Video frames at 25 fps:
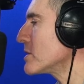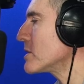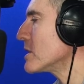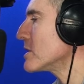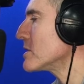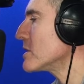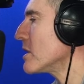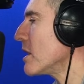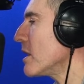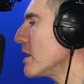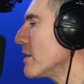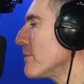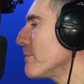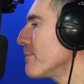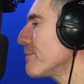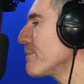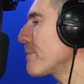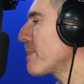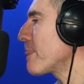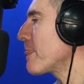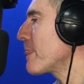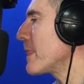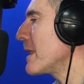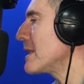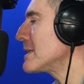
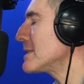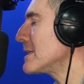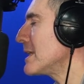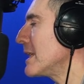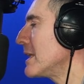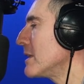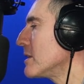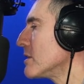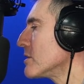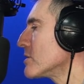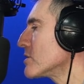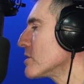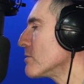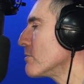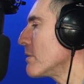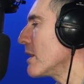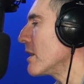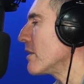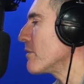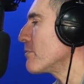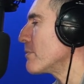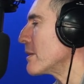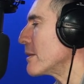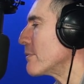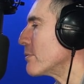there's an endless amount
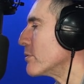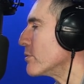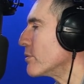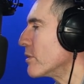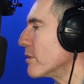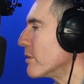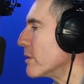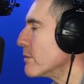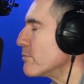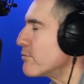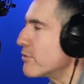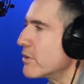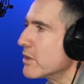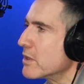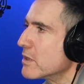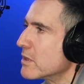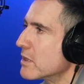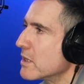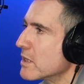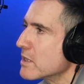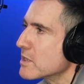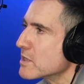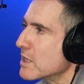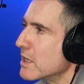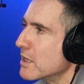of people doing brilliant
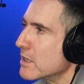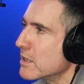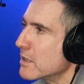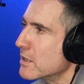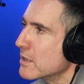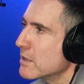things out there.